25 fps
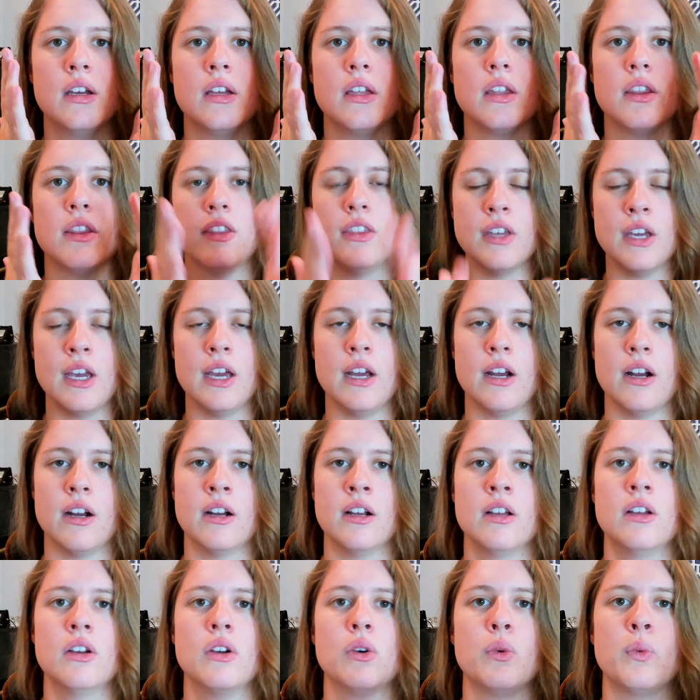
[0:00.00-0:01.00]
there
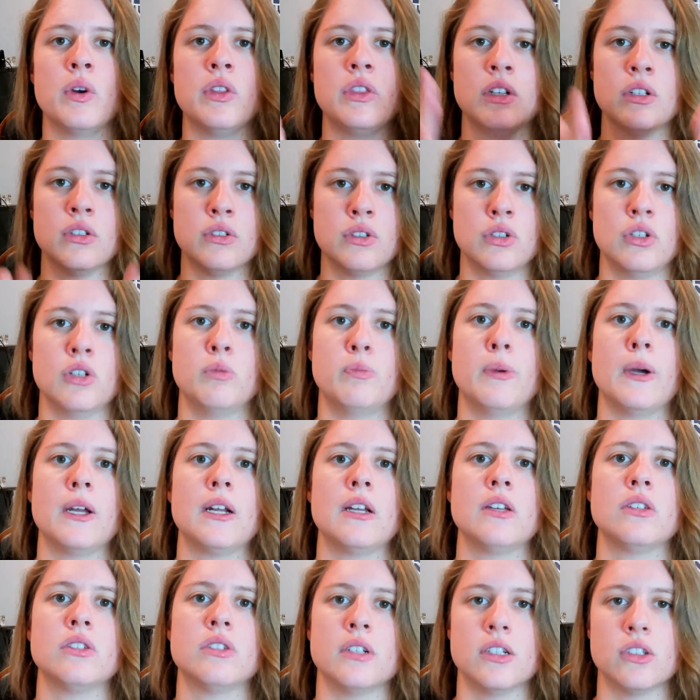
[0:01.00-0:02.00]
with your
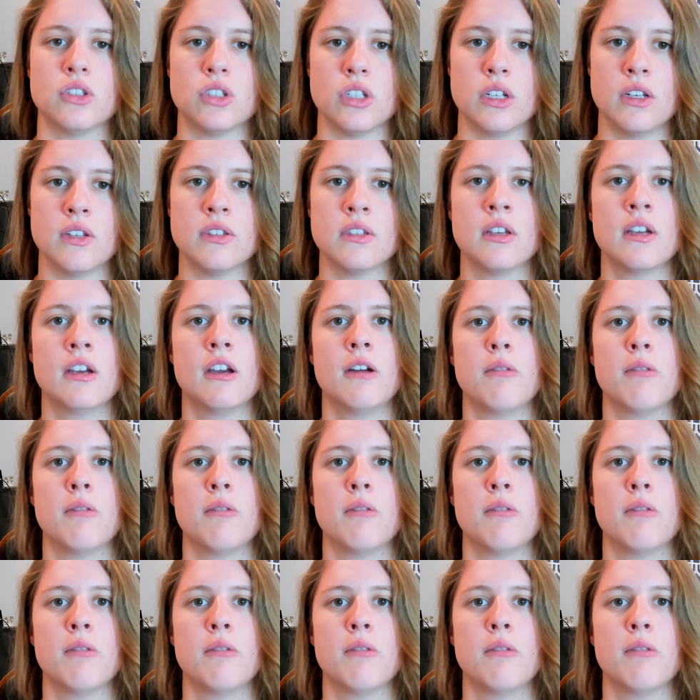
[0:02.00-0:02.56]
TubeBuddy searches.